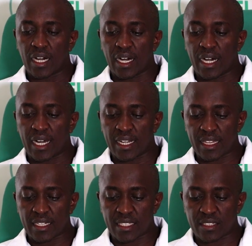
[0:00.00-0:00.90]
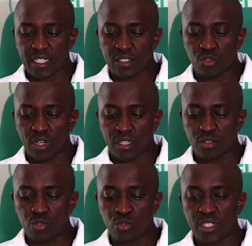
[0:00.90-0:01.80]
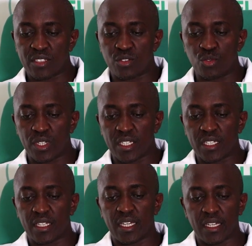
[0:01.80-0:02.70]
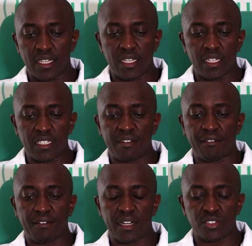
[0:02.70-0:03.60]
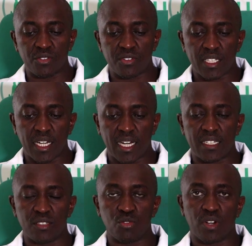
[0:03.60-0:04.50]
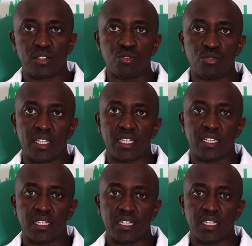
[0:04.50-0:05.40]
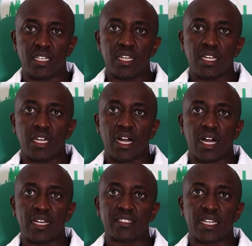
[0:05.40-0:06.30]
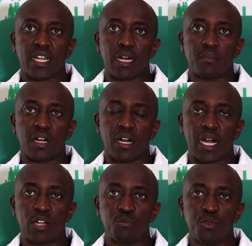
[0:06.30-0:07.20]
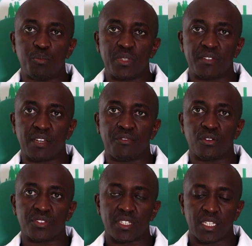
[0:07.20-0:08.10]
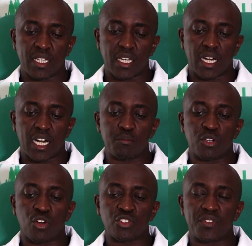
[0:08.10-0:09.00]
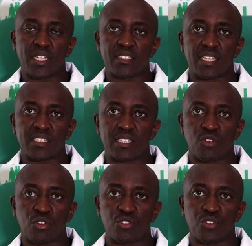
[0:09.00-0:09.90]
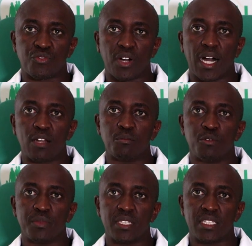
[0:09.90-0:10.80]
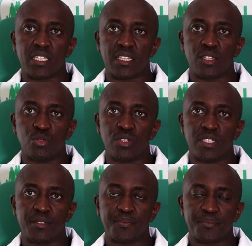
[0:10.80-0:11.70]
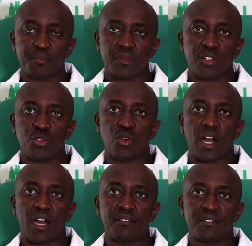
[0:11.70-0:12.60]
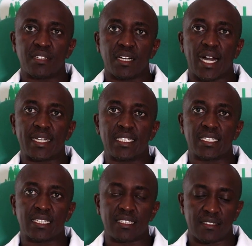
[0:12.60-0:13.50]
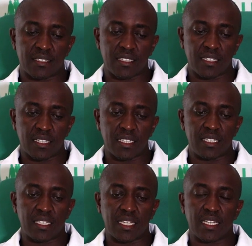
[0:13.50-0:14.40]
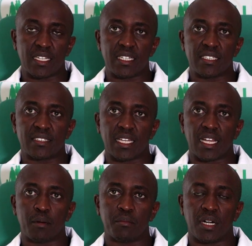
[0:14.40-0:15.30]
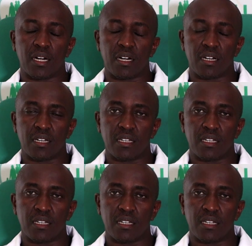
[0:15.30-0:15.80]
Another test that you can do is doing the liver functions, and you can do the serum albumin levels. And because of the excessive loss of albumin in the urine, you have a decrease in the serum